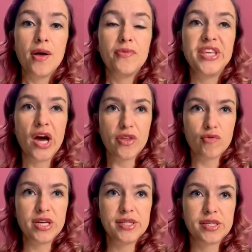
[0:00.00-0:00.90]
The other
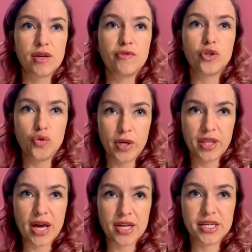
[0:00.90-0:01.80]
reason for doing
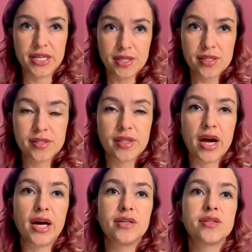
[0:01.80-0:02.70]
that is
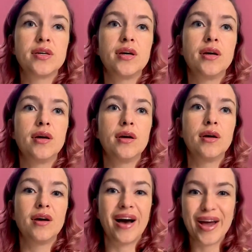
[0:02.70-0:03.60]
that
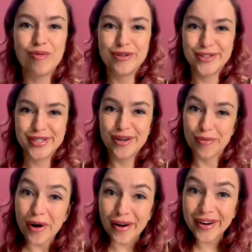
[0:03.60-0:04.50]
I want to see your
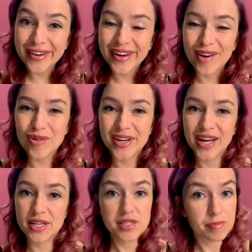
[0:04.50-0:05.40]
work. I want to get
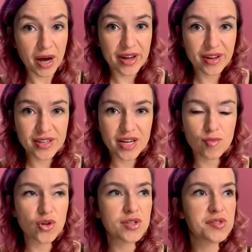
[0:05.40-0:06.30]
inspired. I
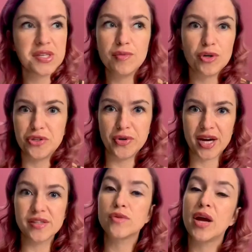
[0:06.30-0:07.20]
want to see what you
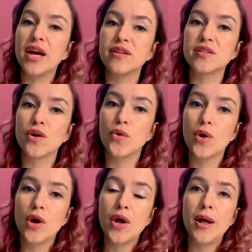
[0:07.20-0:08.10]
guys create. So
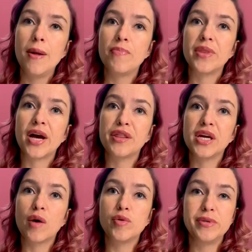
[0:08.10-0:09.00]
I think I
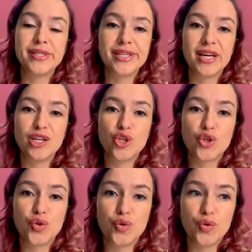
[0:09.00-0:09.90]
would be silly
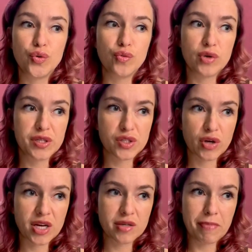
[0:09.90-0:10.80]
to
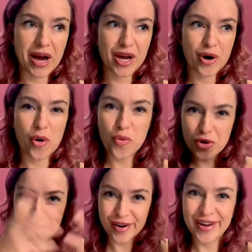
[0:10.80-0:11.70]
restrict my
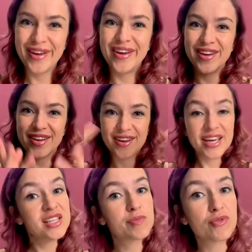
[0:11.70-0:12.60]
own
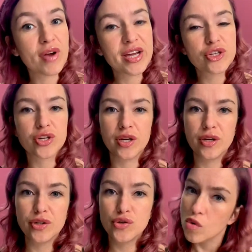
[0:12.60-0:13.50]

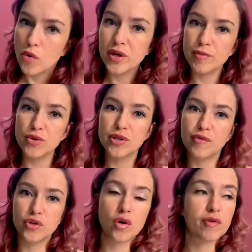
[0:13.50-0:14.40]
inspiration to only beauty
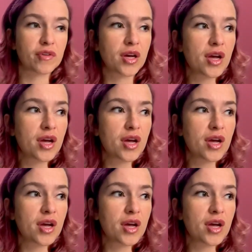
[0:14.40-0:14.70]
photography.